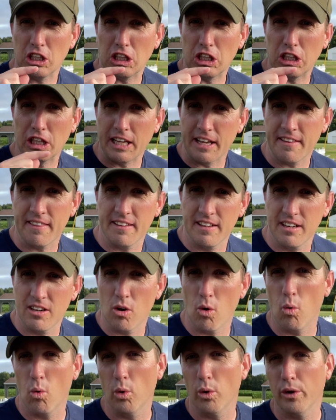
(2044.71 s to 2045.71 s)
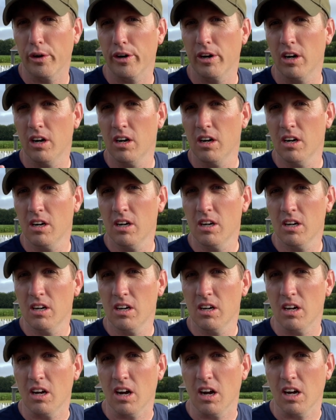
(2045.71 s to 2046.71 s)
lengthen or
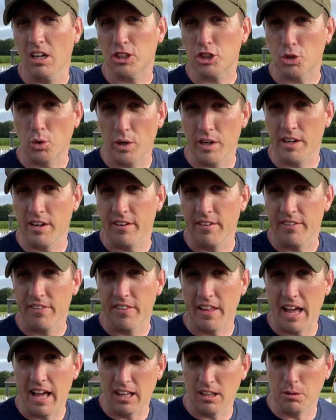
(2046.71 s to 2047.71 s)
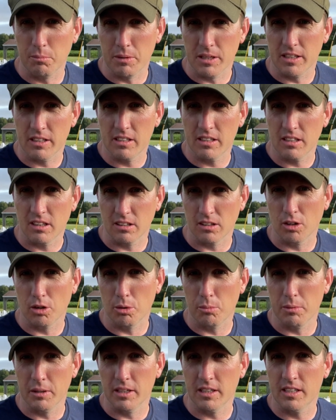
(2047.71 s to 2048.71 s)
shorten the element a little
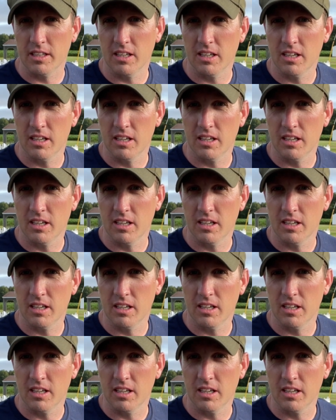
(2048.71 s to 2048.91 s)
bit,